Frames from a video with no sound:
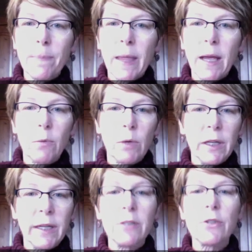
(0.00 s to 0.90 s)
and we're going to
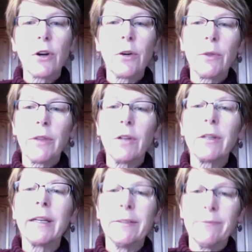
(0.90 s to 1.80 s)
get started with
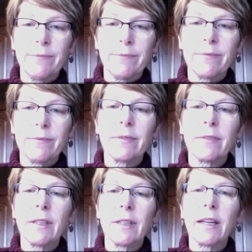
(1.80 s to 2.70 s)
Elke.
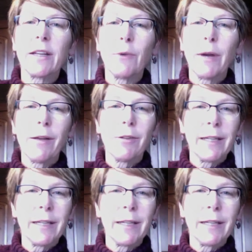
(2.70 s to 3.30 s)
Take it away, Elke.